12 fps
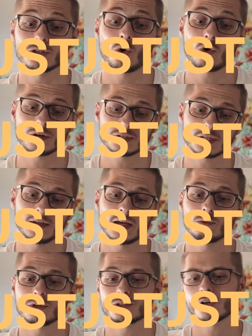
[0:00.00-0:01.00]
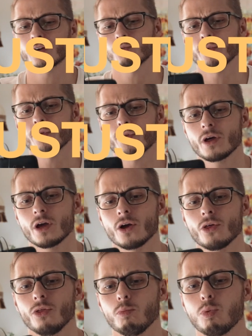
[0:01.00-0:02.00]
is August, and I will start with
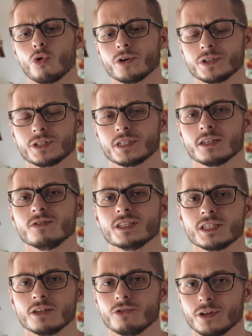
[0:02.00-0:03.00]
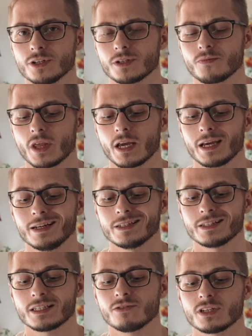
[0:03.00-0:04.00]
The Boys TV series. It is
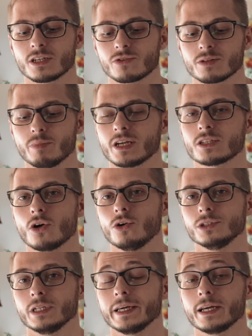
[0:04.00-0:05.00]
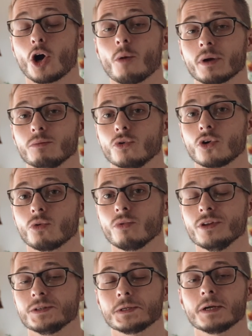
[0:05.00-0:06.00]
a TV series based on a comic book
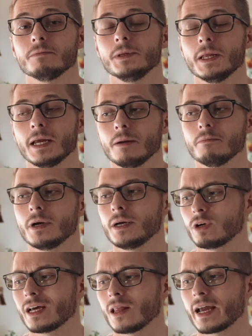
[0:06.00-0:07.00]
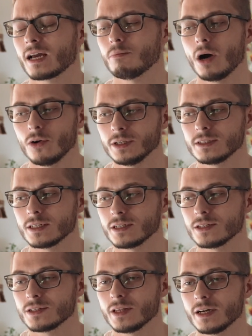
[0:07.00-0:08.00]
with the same name. What I like about it
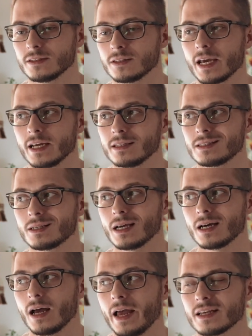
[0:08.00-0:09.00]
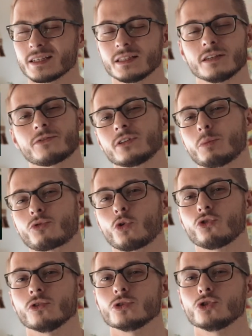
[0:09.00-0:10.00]
is that it has a different
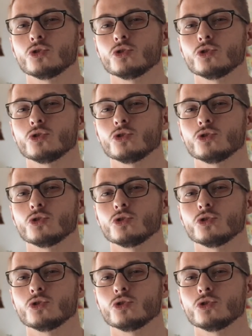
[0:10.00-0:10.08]
approach on